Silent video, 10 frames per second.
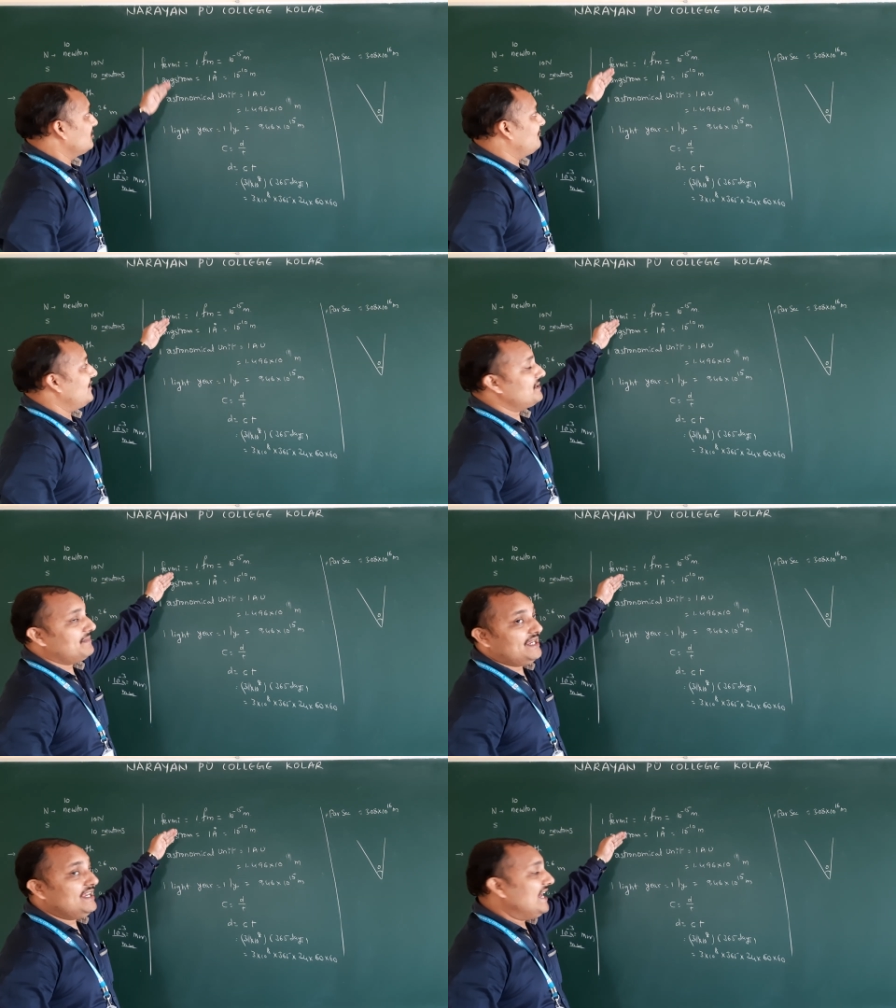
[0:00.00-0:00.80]
So
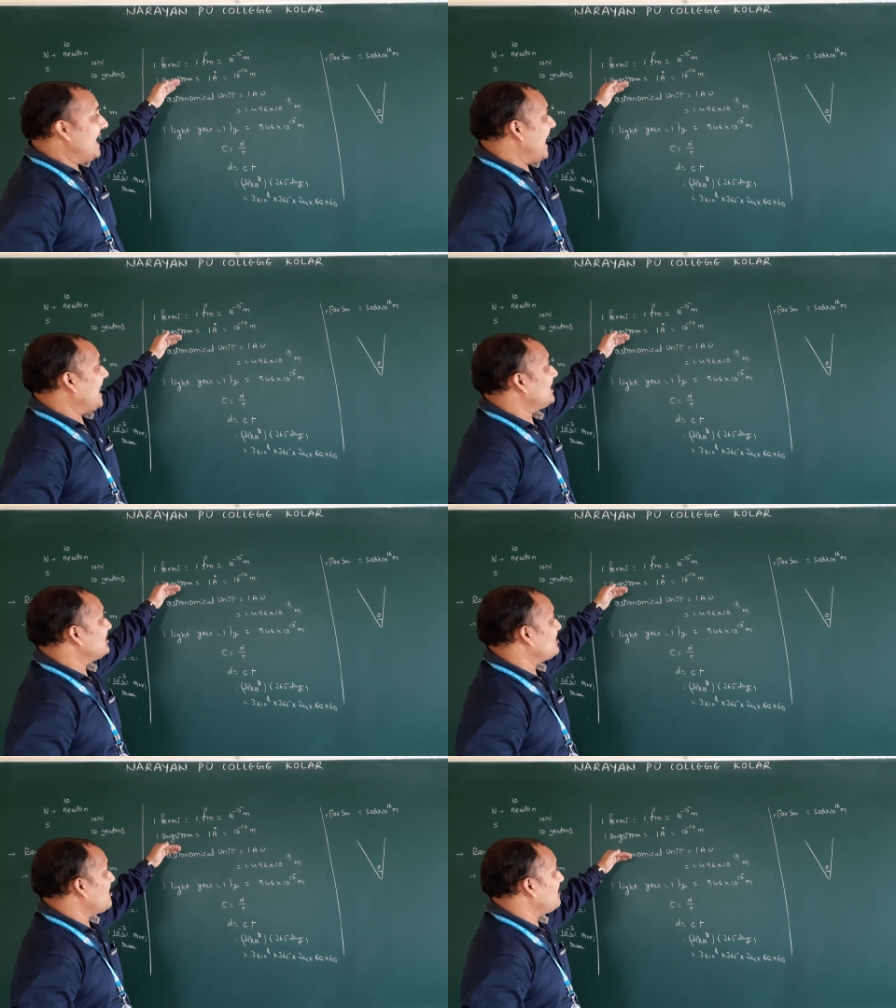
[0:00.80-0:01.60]
Fermi,
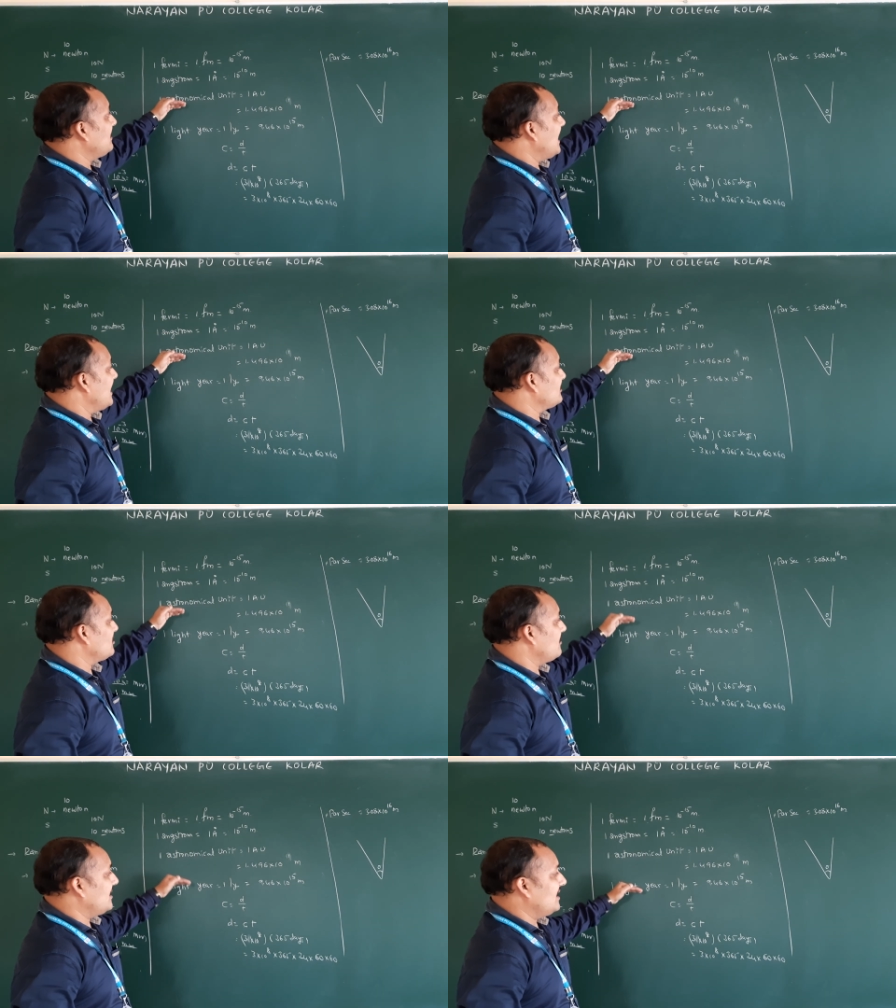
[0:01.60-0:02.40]
angstrom,
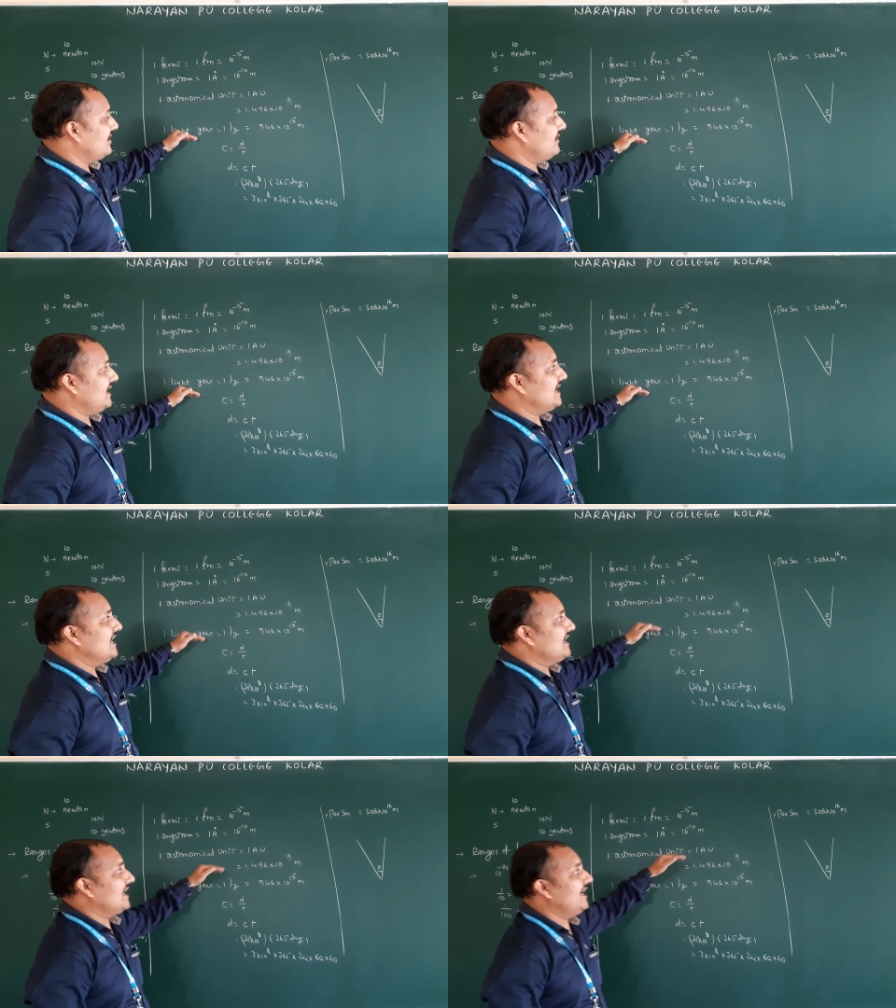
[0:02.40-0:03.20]
astronomical
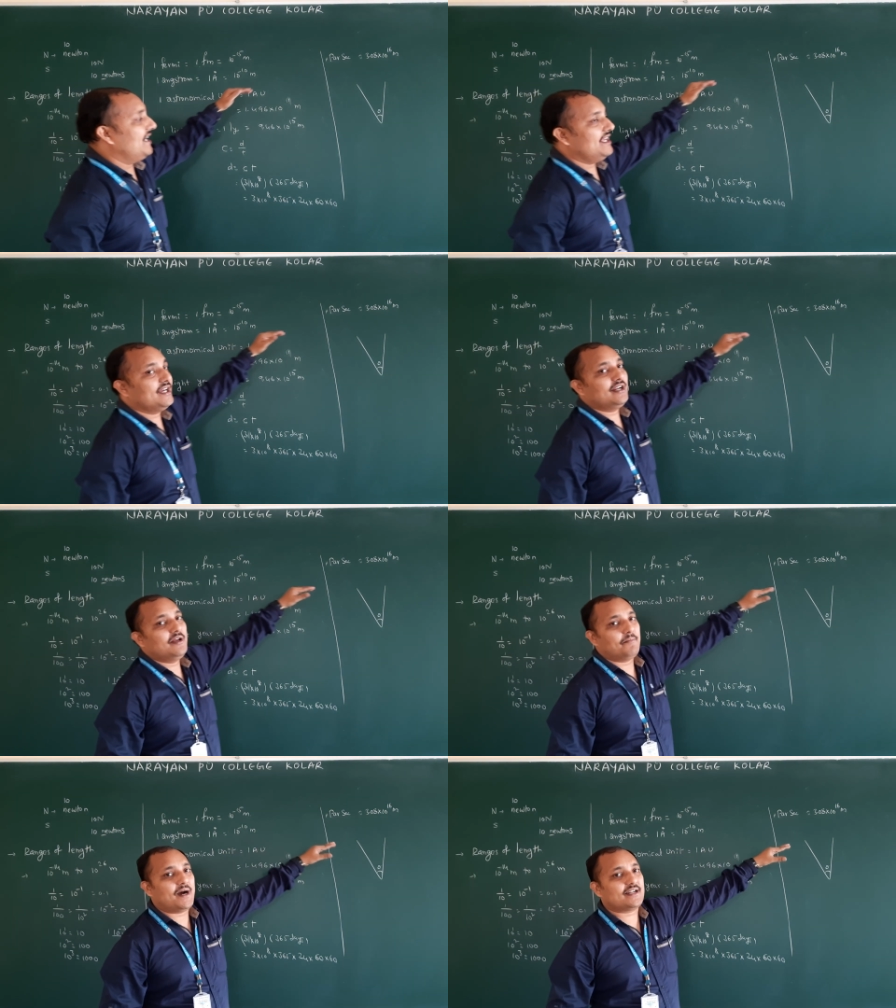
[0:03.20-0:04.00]
unit, light
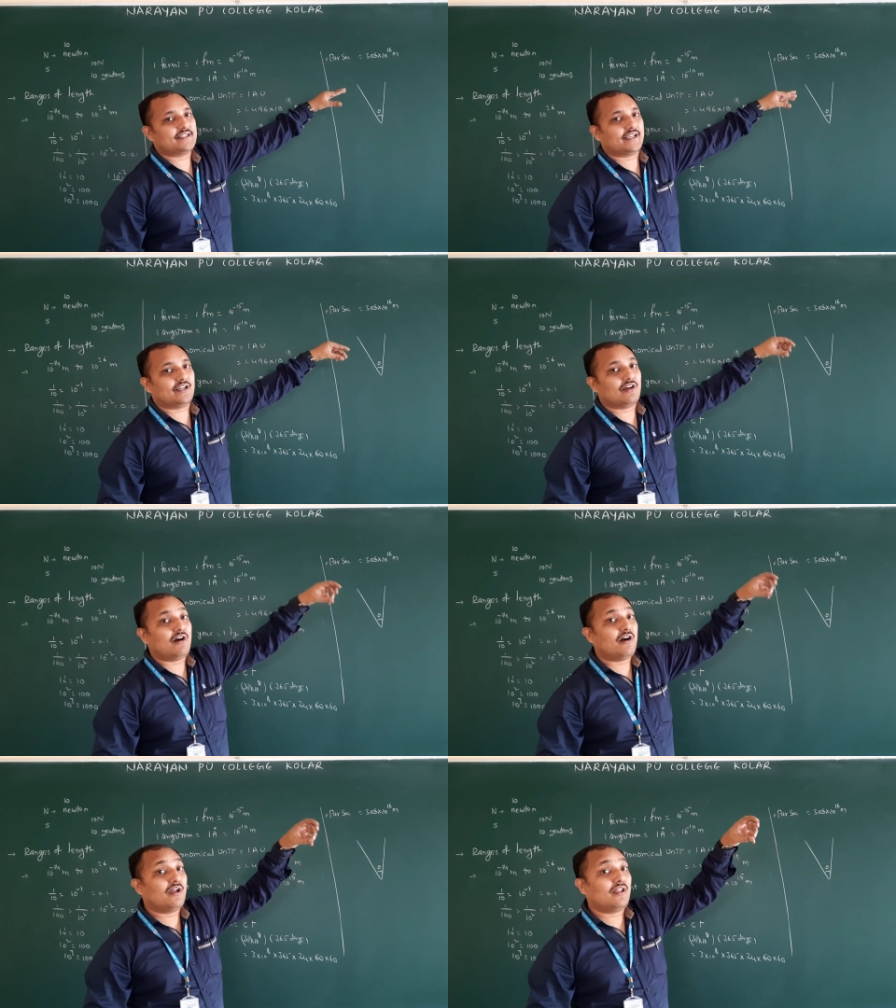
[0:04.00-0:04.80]
year, parsecond.
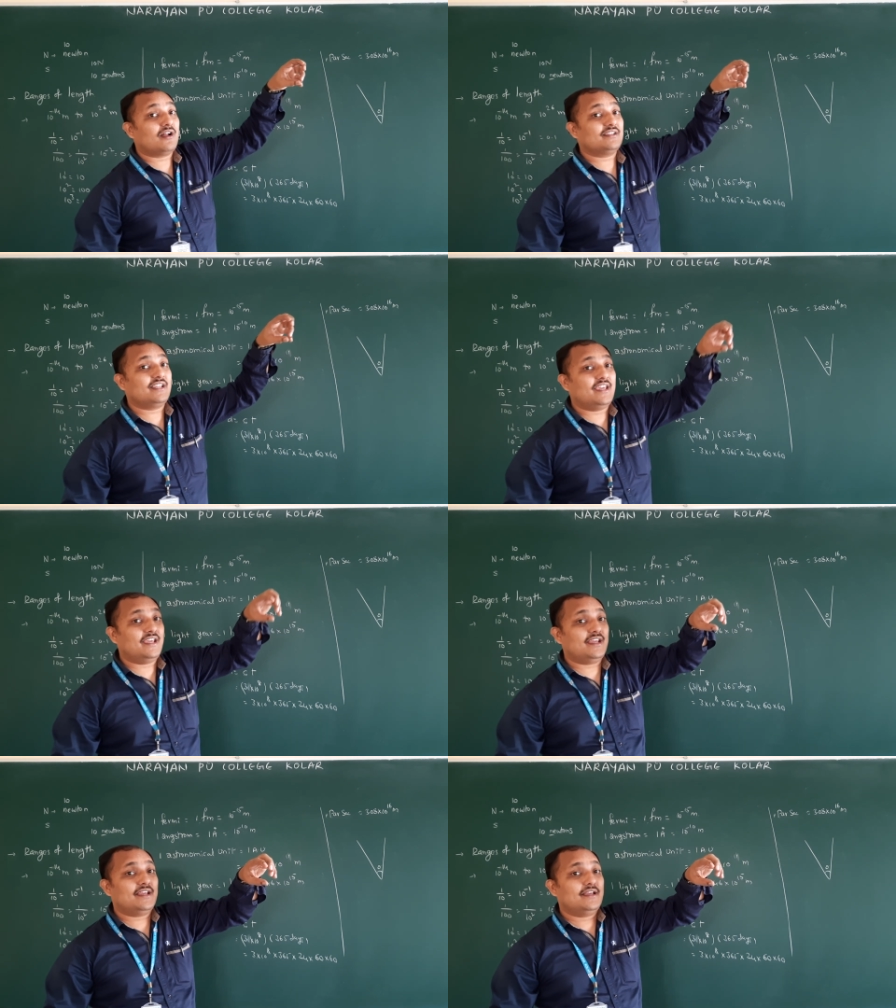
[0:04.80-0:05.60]
All are
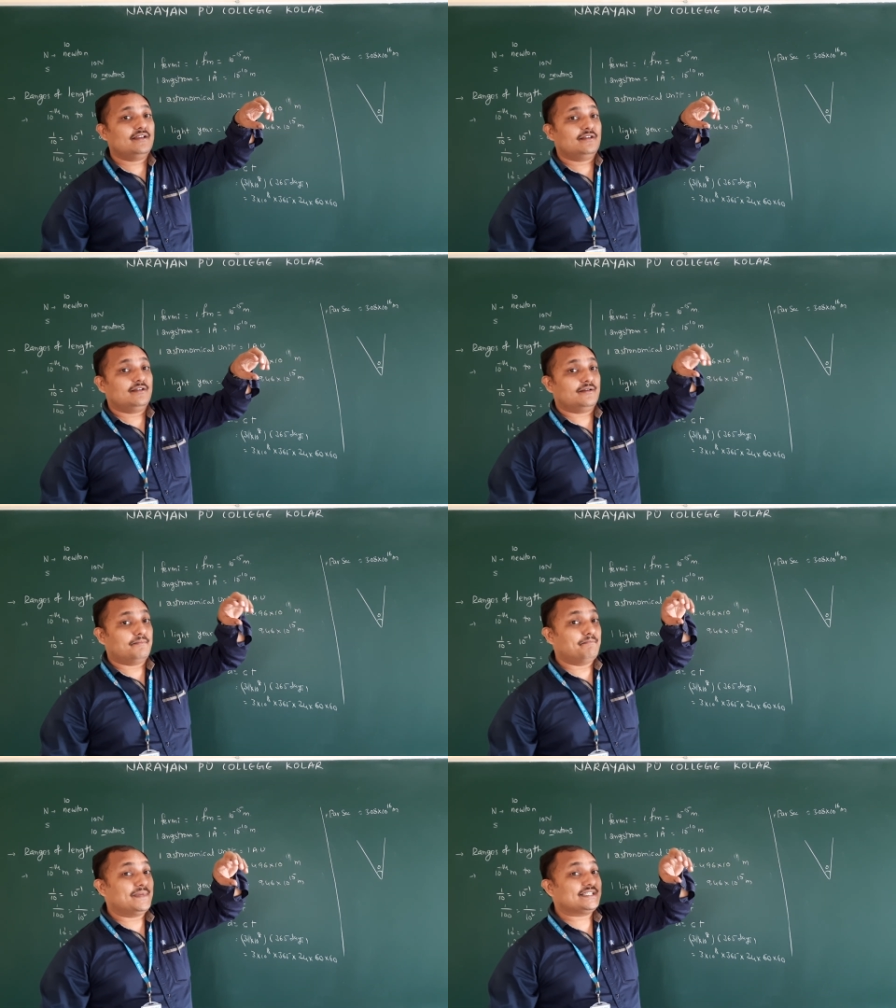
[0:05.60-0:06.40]
the
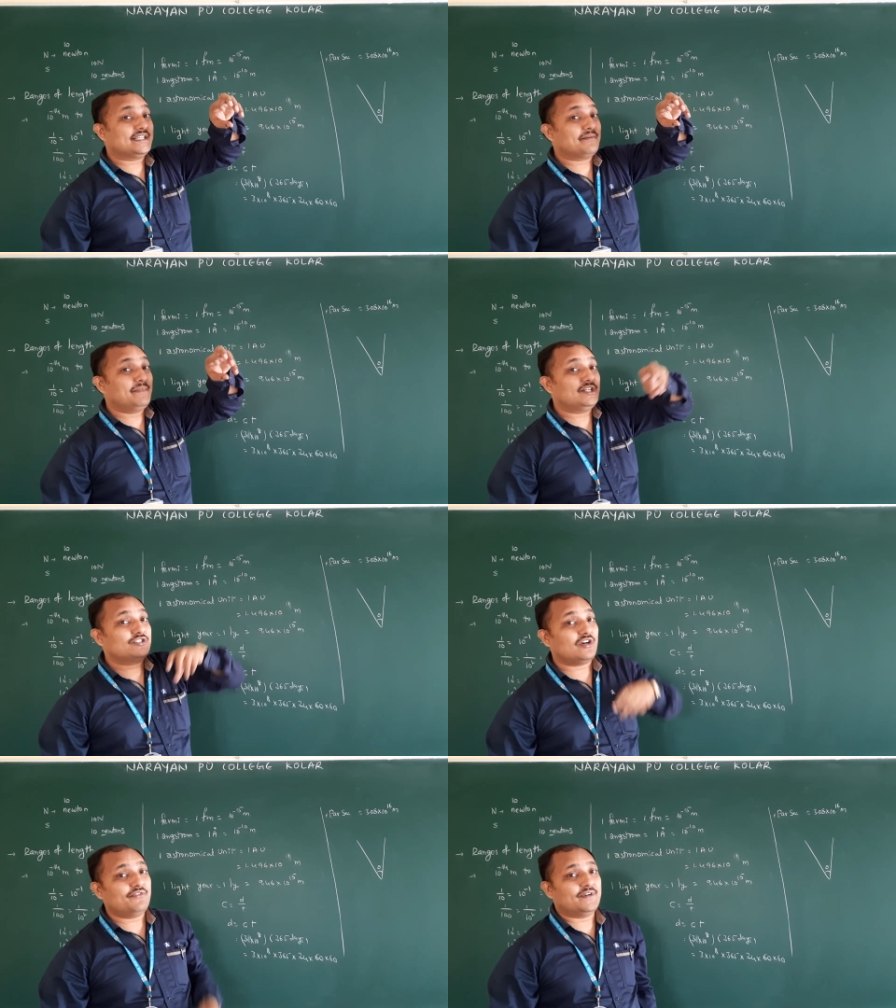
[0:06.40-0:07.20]

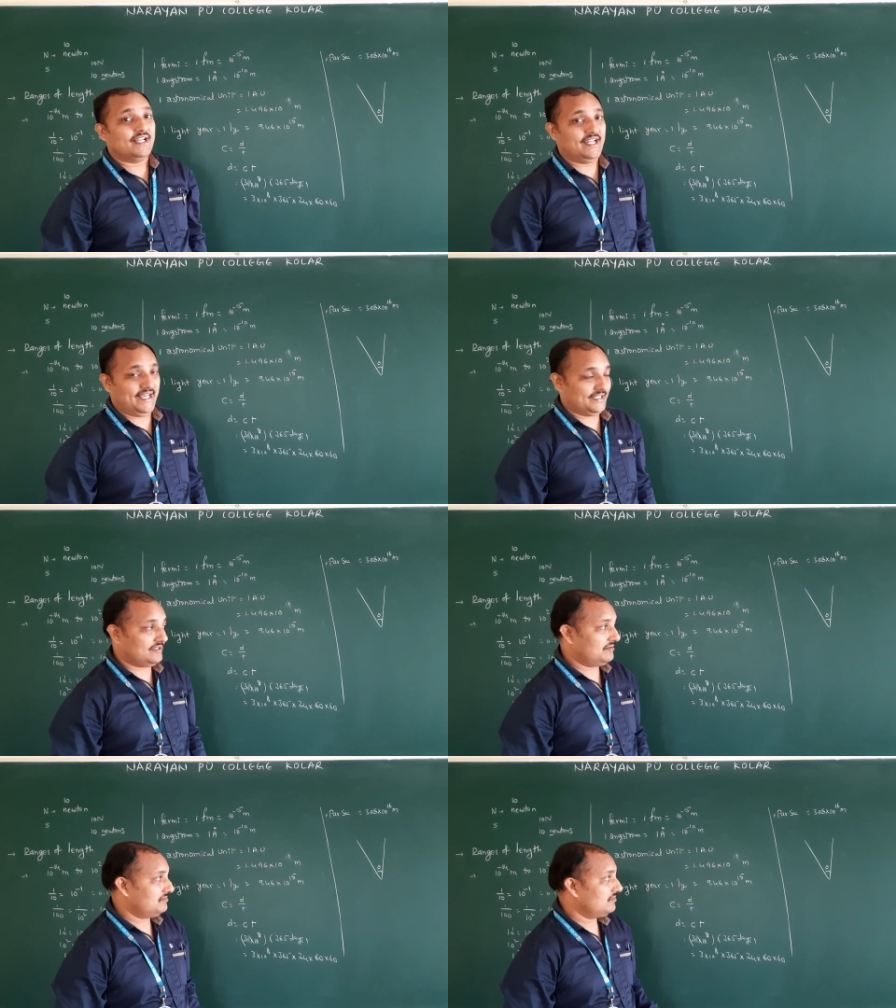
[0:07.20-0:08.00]
measurements of
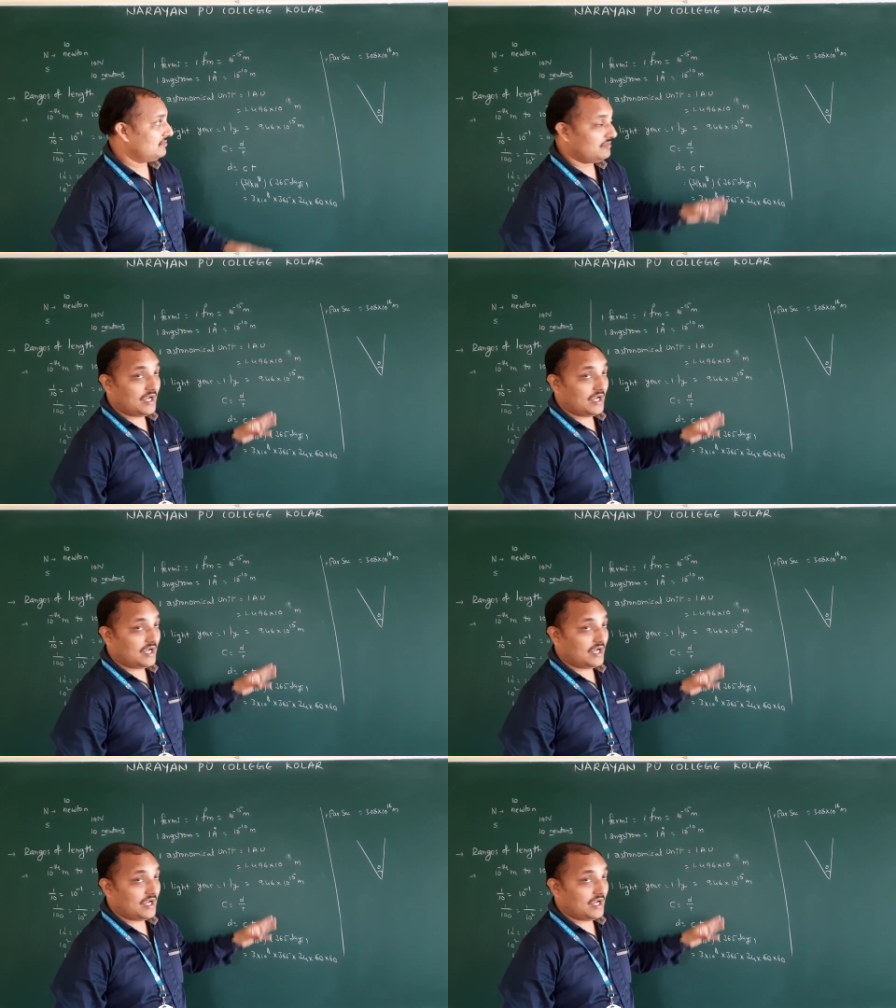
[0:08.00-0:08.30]
length.